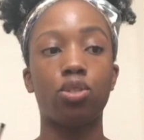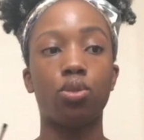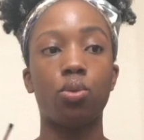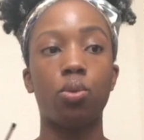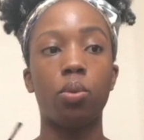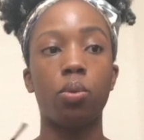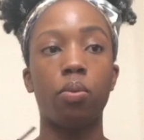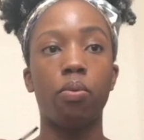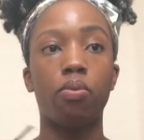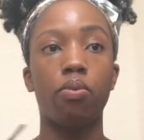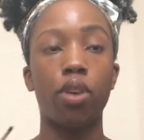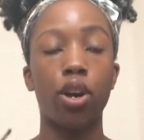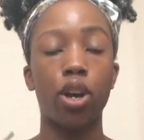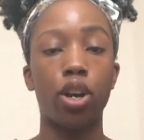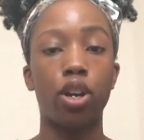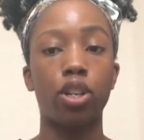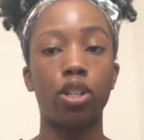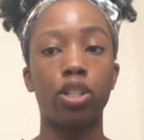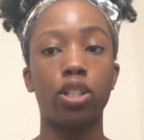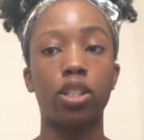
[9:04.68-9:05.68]
school
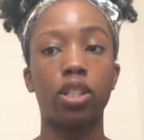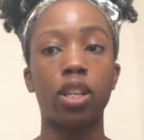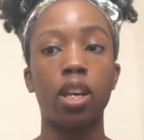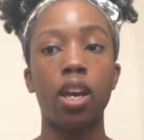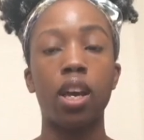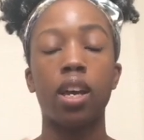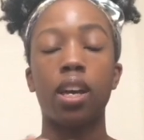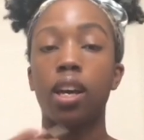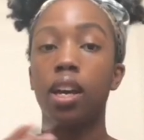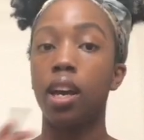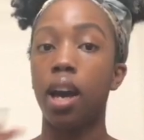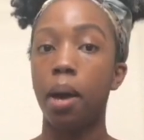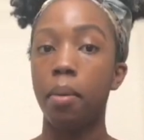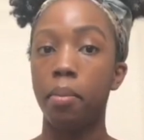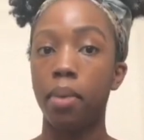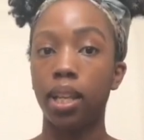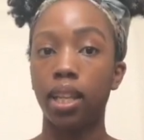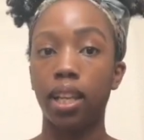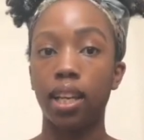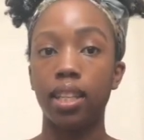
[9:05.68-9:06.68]
first, got
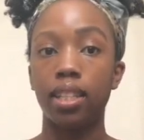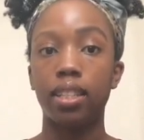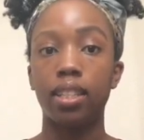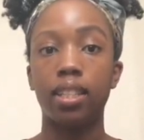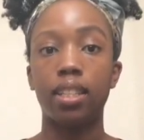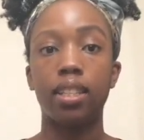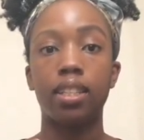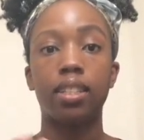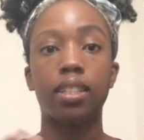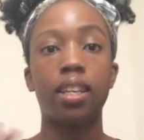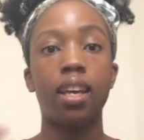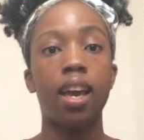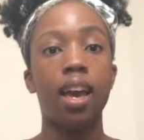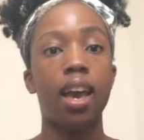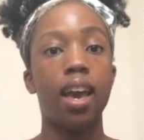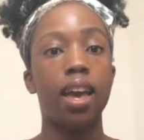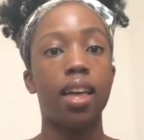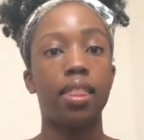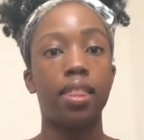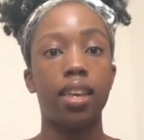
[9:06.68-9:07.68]
my license,
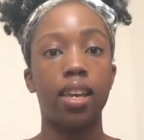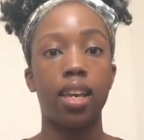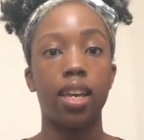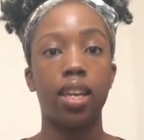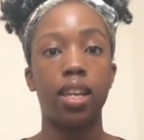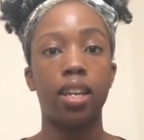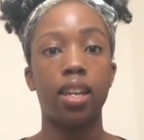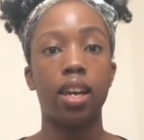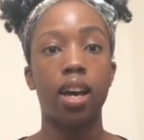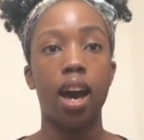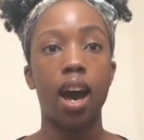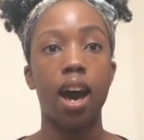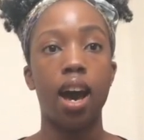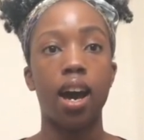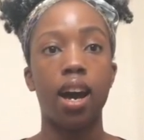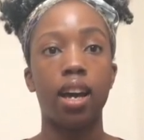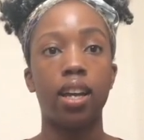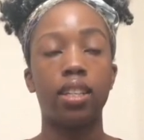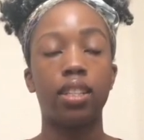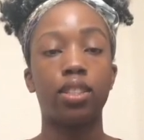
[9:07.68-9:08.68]
and then
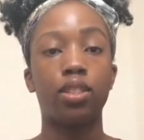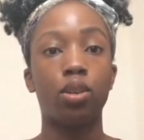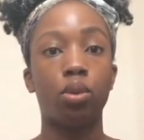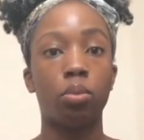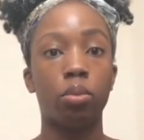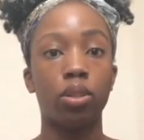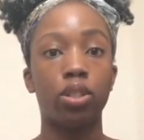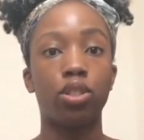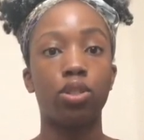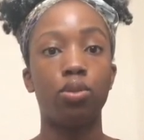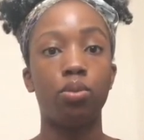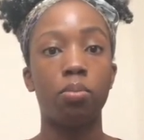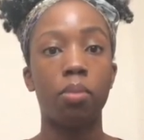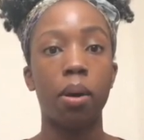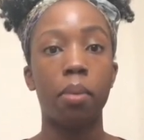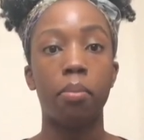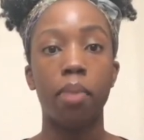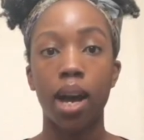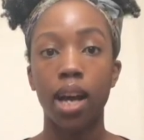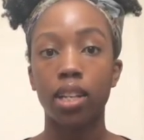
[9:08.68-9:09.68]
I still pursued
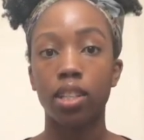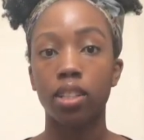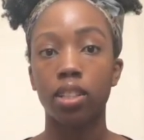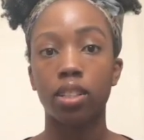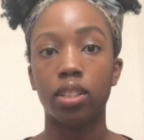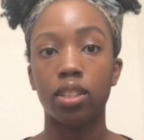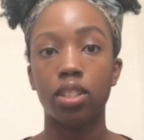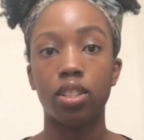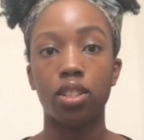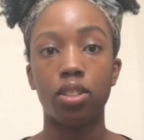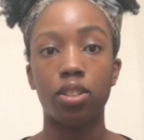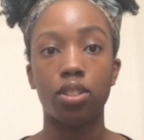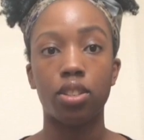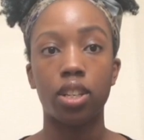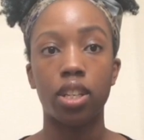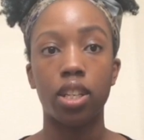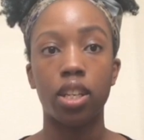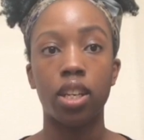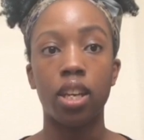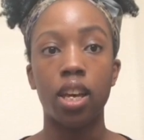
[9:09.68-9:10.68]
my bachelor's
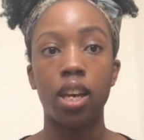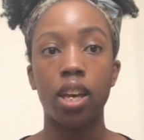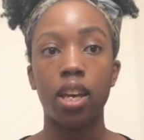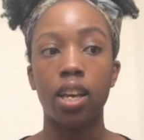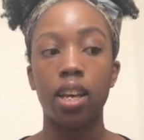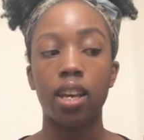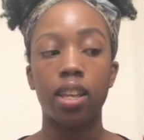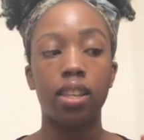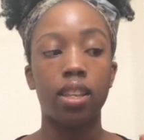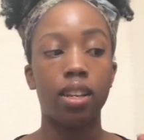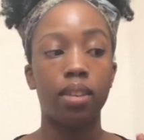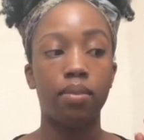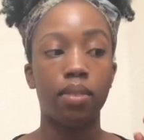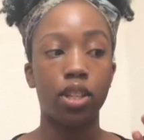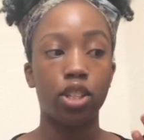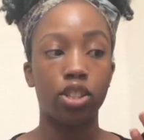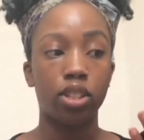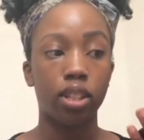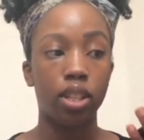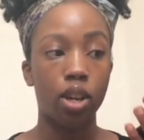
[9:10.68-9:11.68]
degree and then
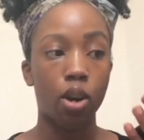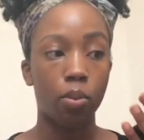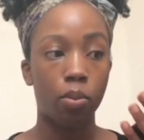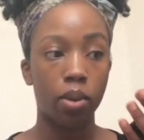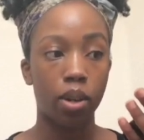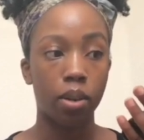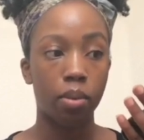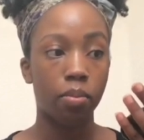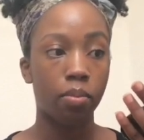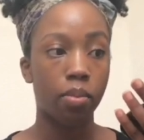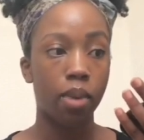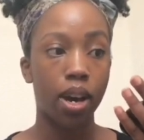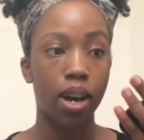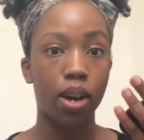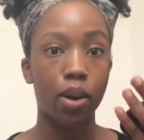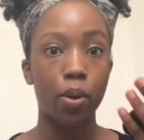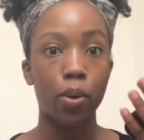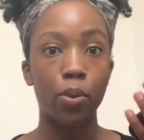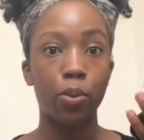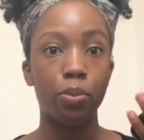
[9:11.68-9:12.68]
eventually opened up
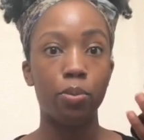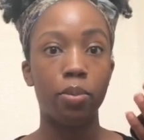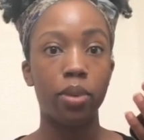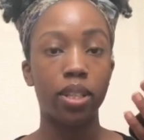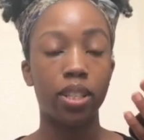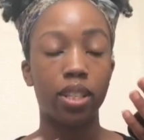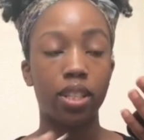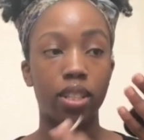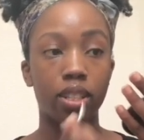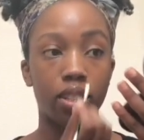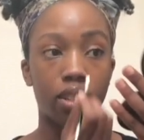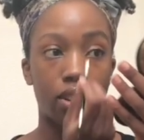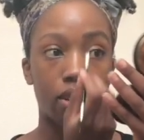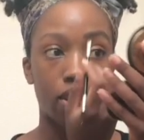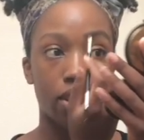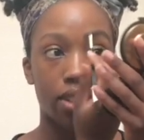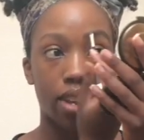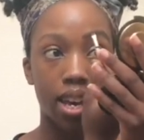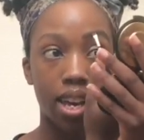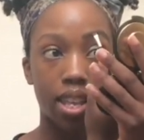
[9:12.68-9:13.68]
my own business and
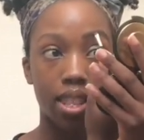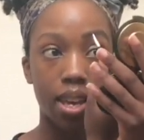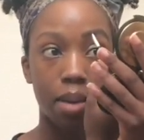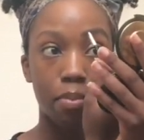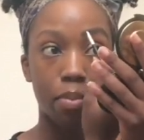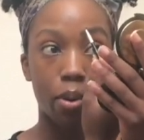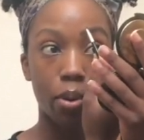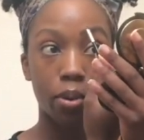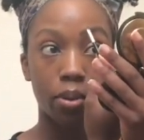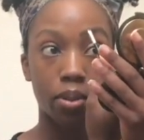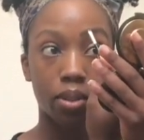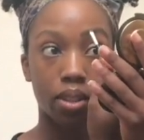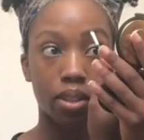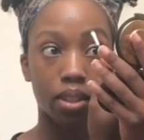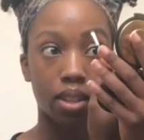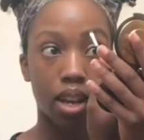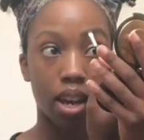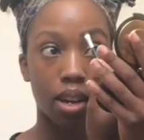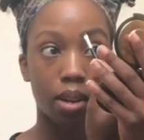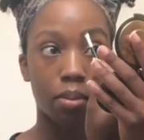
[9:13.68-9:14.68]
all that. And they both
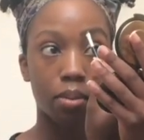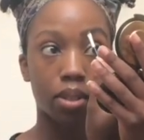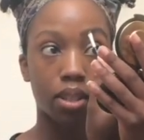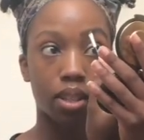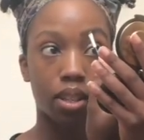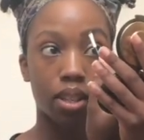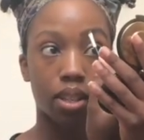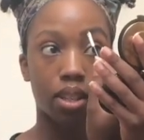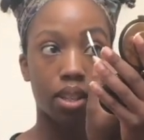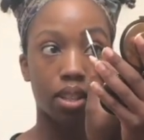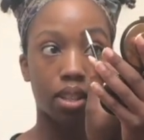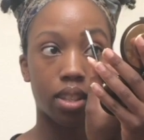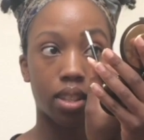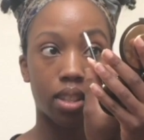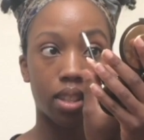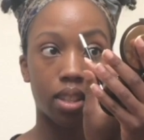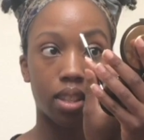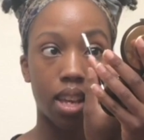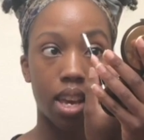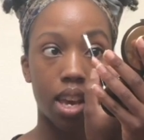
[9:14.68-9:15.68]
thought it was a good
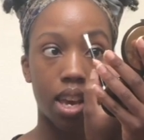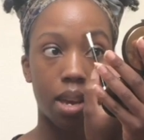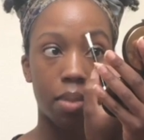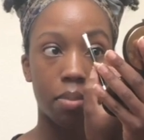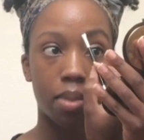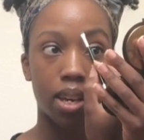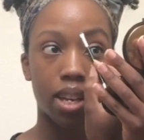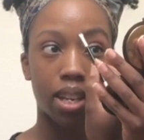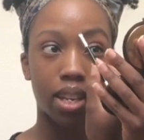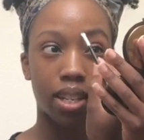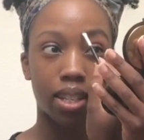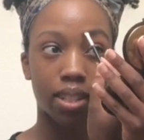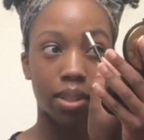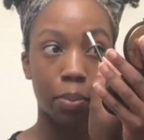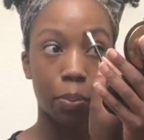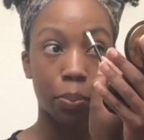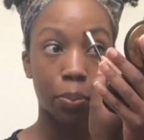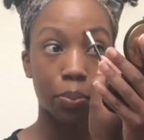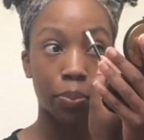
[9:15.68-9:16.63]
thing because